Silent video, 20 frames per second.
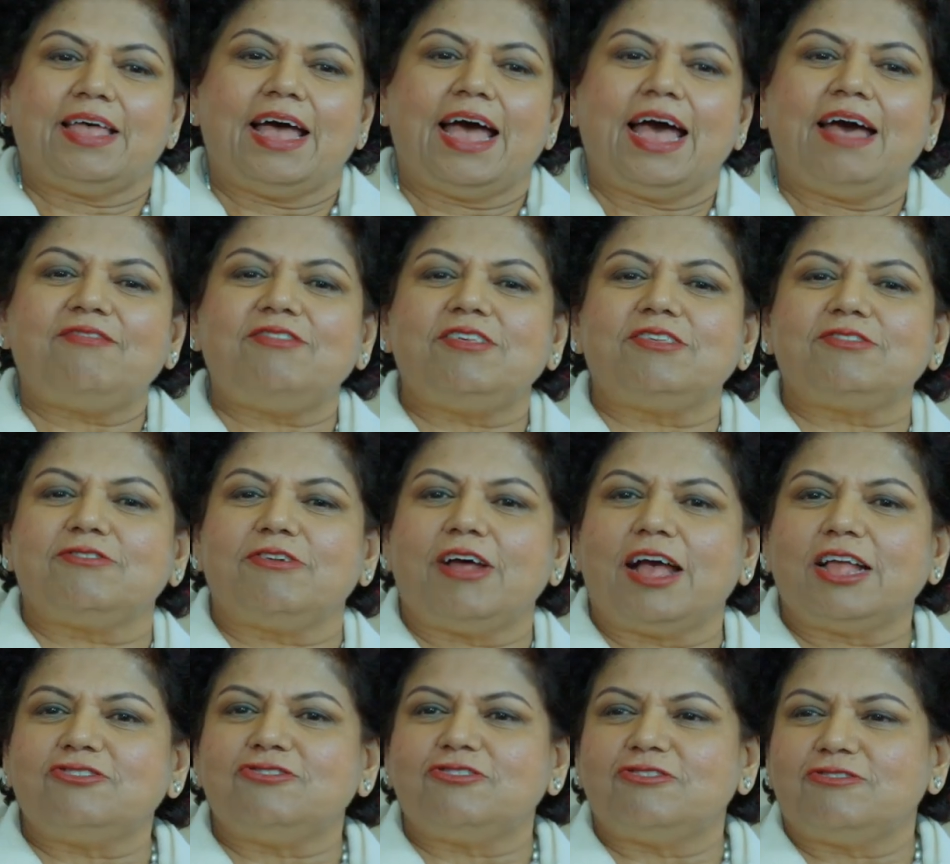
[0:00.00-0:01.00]
I have these
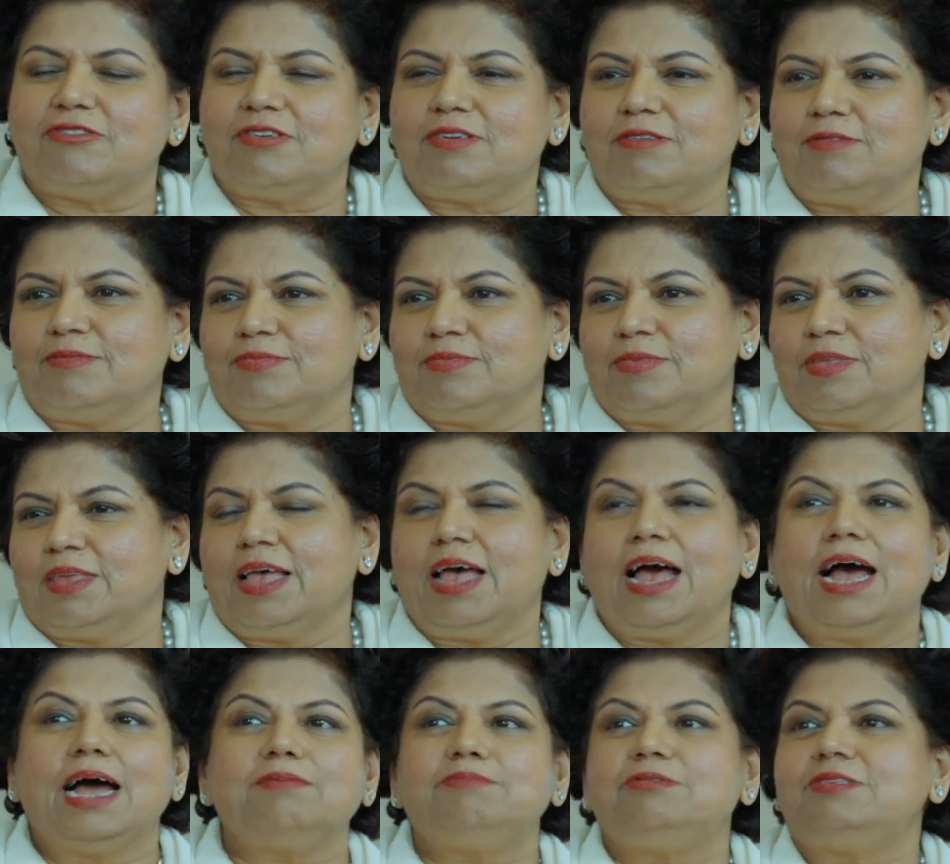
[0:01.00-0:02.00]
grandchildren,
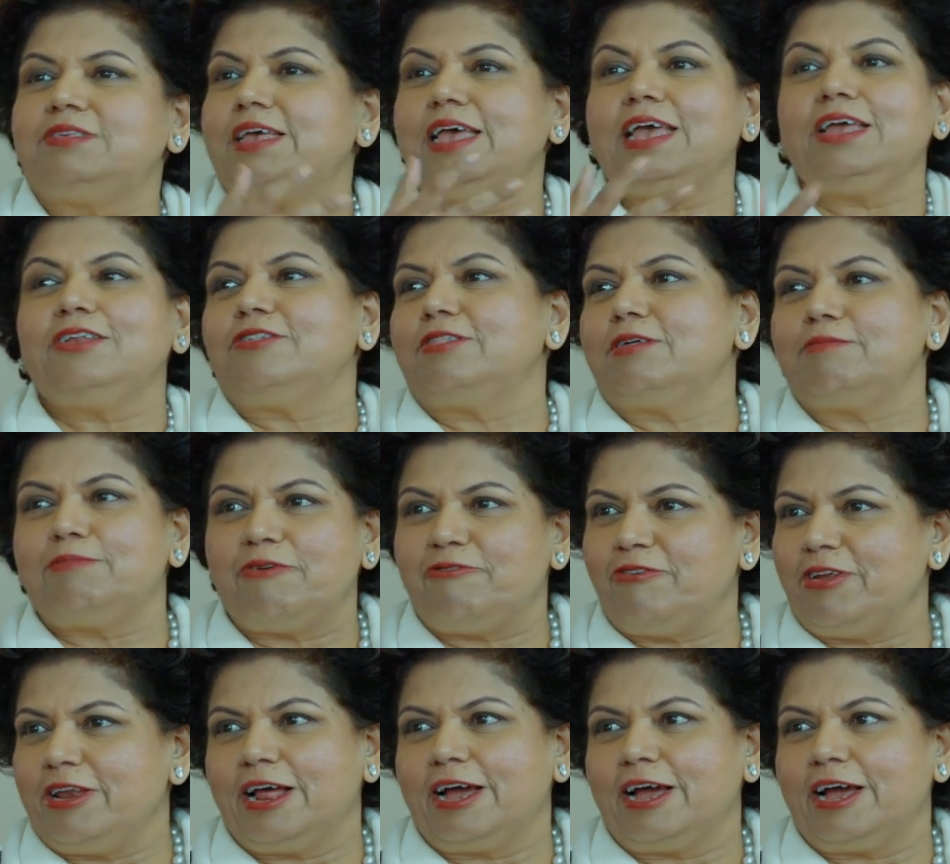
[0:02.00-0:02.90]
I'm singing to them every